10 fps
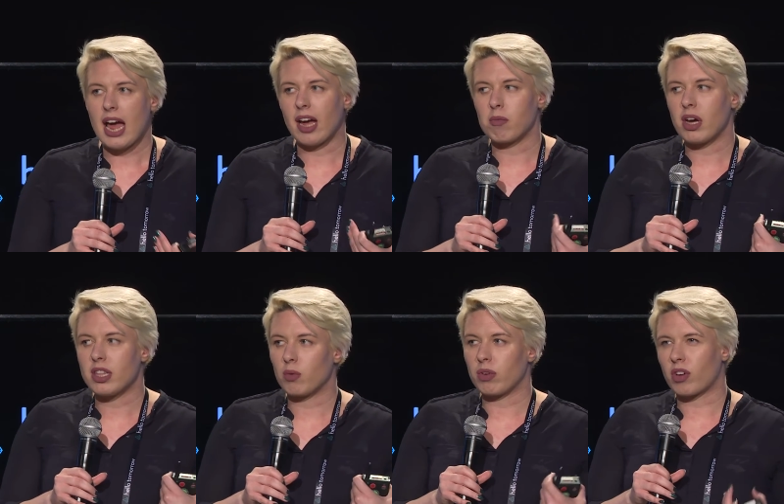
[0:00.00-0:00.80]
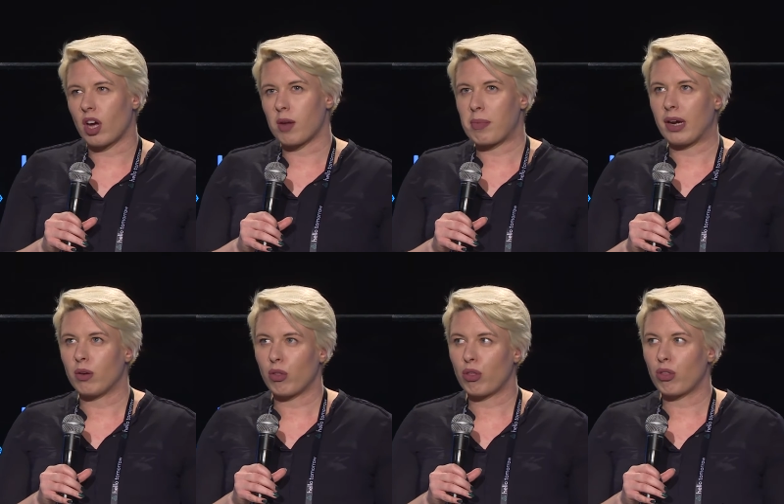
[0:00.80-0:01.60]
And then we've got
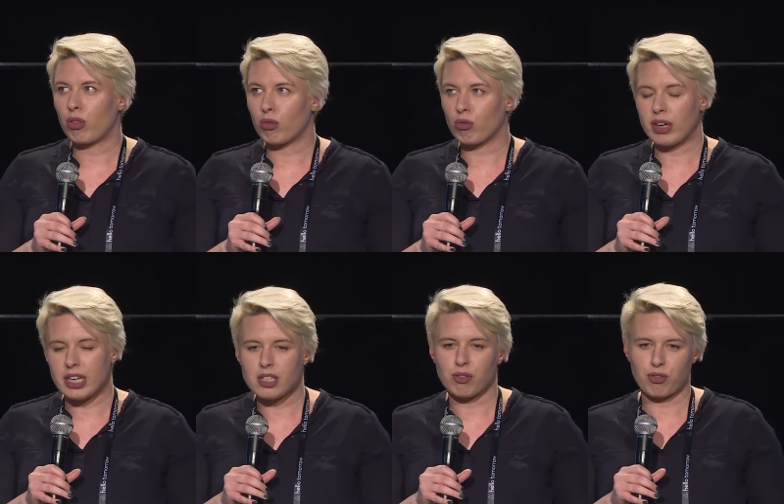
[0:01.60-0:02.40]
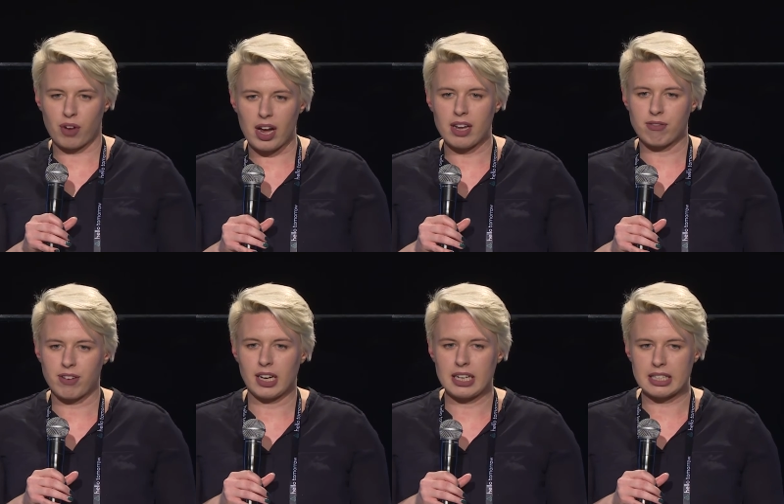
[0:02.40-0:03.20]
about 3 to 5
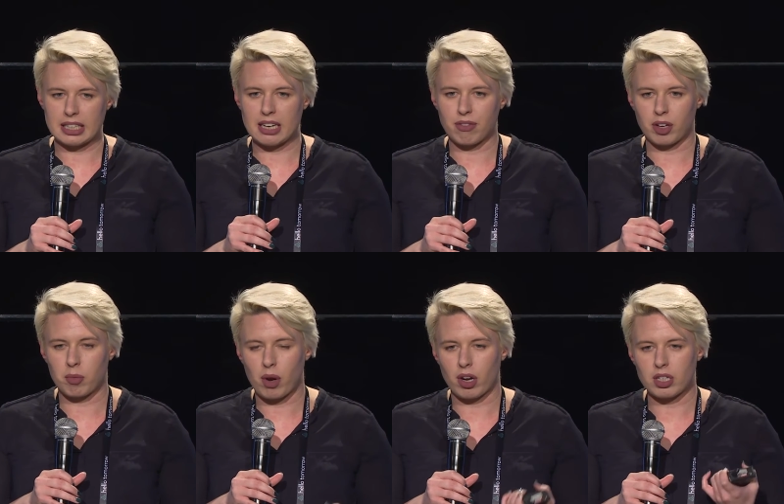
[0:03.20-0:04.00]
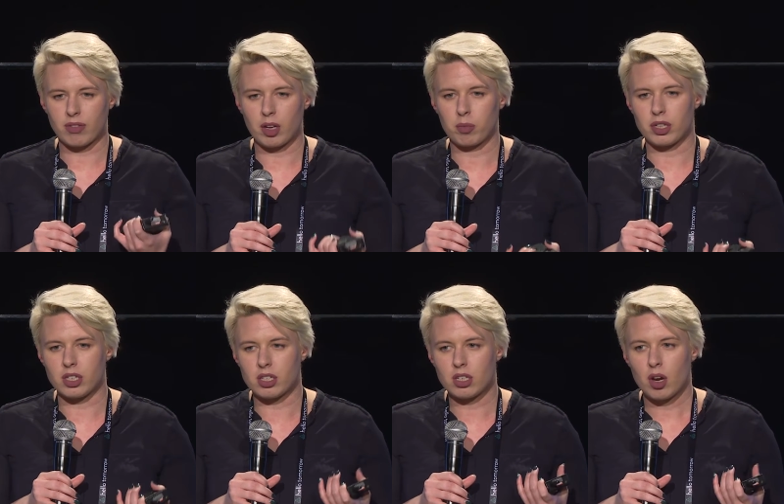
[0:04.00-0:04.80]
fairly significant product
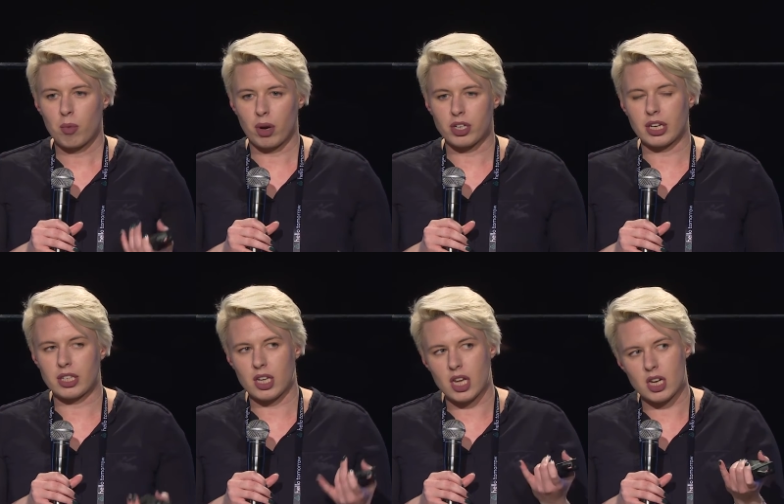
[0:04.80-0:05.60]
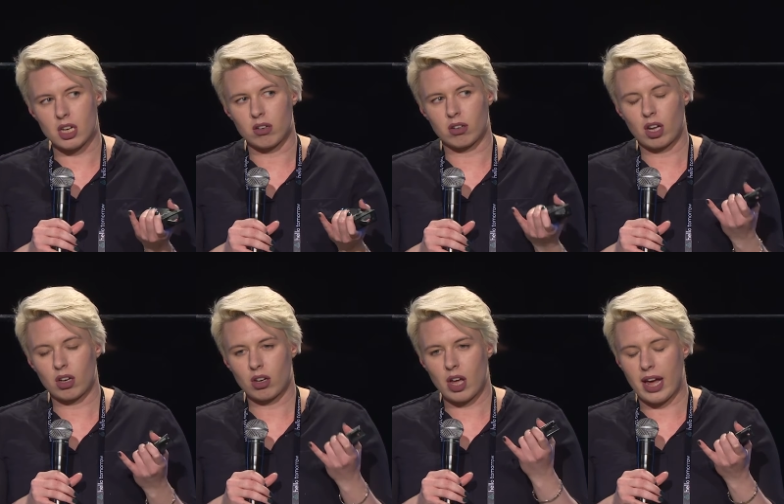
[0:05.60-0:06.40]
development projects in
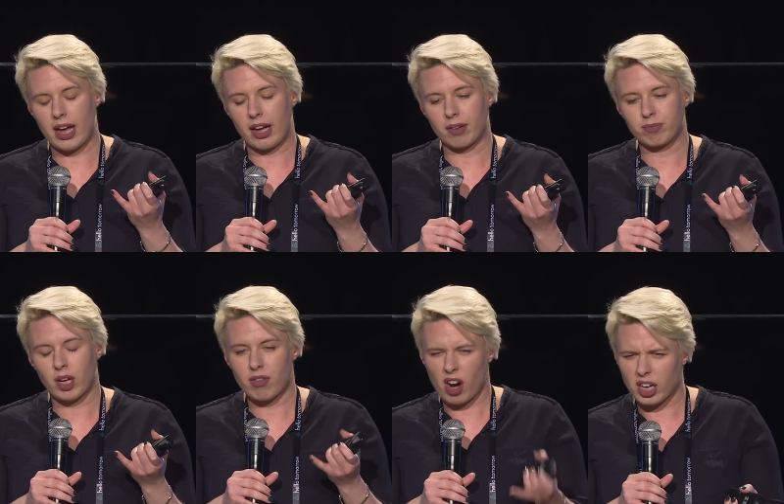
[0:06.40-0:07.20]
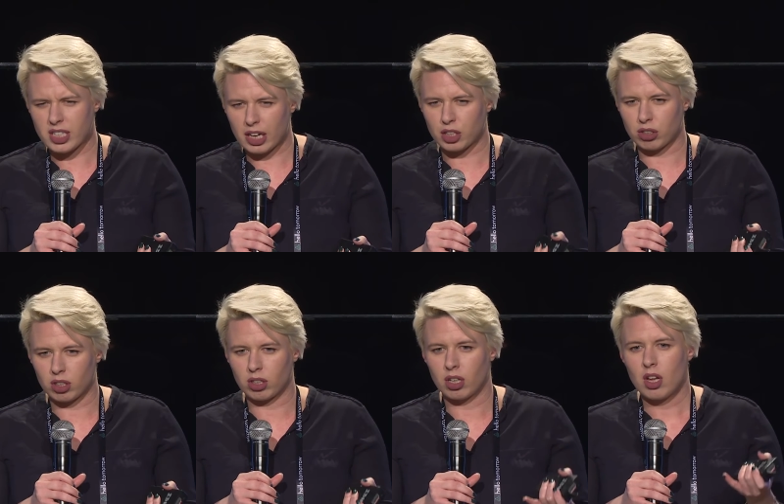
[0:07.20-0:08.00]
kind of
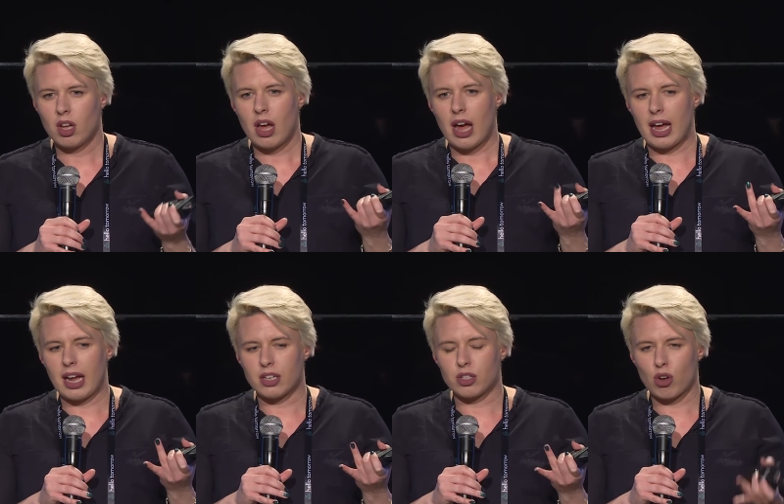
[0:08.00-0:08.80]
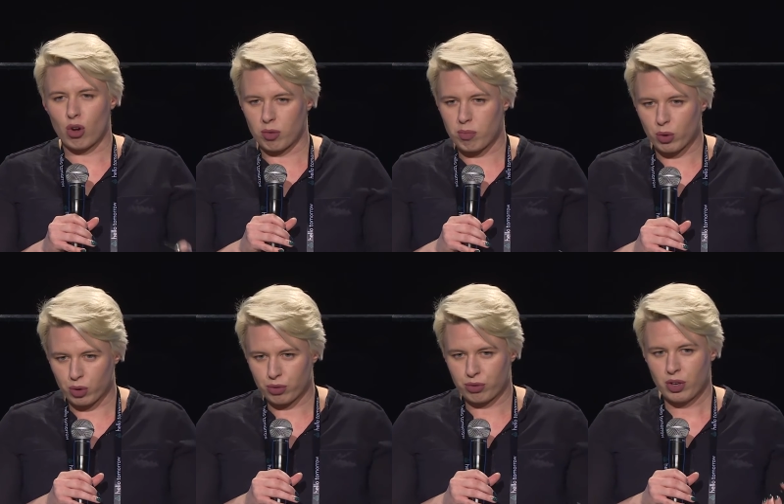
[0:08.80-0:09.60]
architectural and
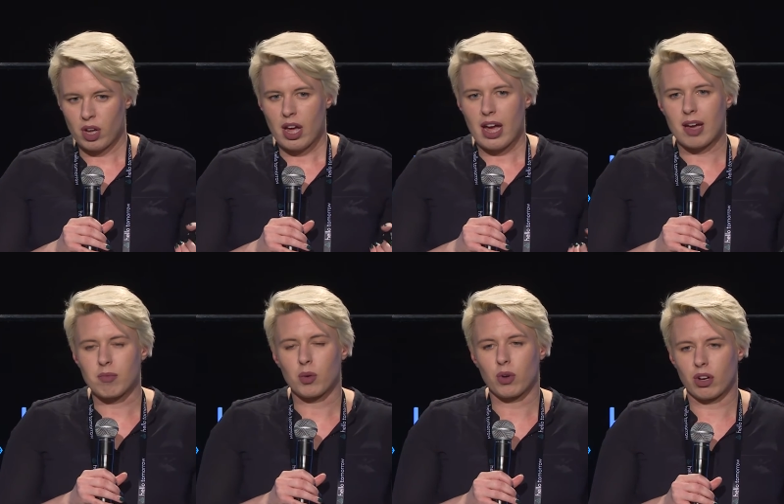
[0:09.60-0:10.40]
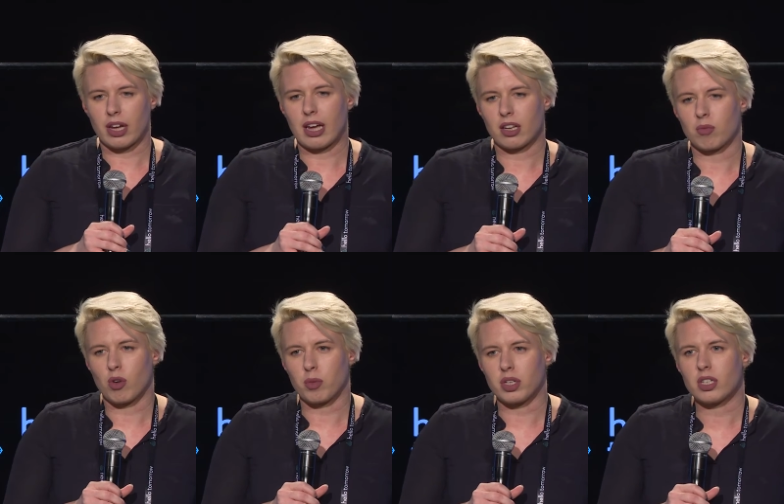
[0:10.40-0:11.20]
automotive that we're looking at the
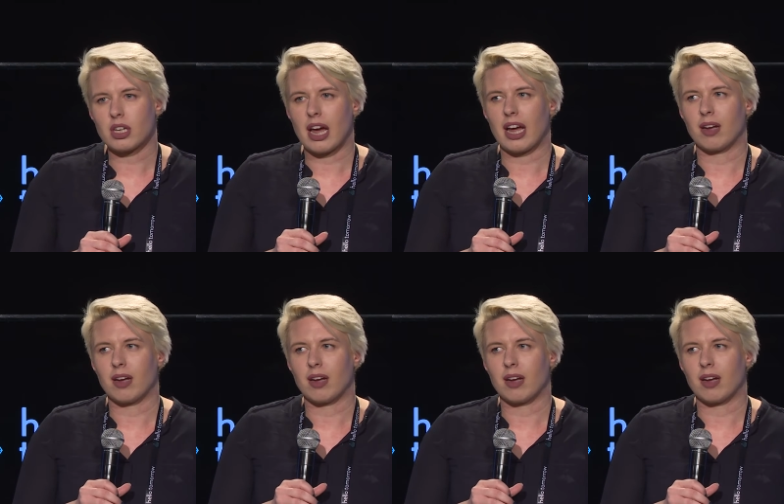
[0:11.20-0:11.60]
moment.